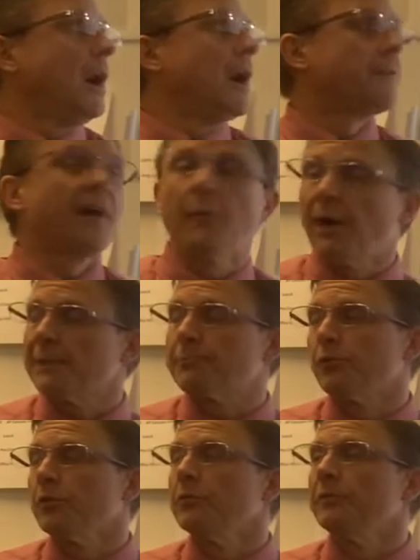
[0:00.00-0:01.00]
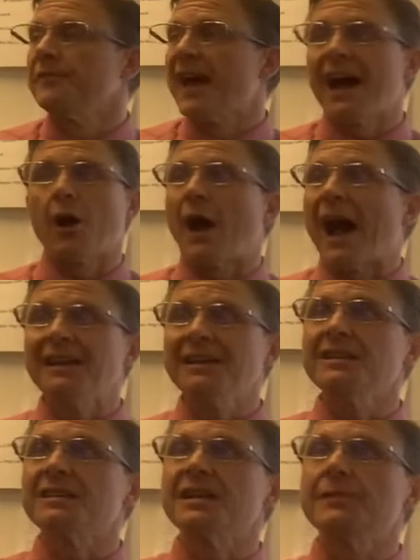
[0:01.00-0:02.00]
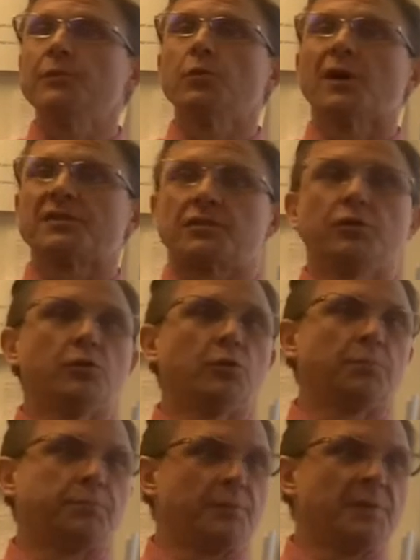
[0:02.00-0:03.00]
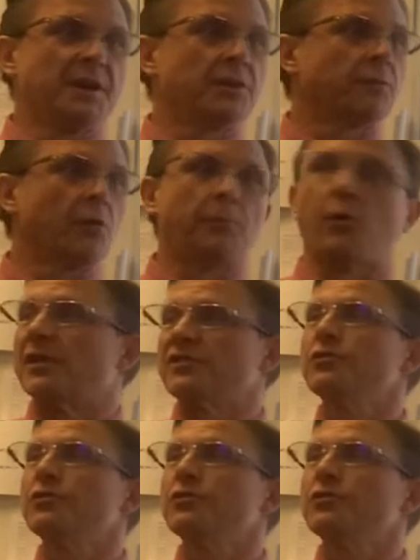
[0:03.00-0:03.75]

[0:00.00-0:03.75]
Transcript: If I want to prove now, I didn't give you what 2 interval points.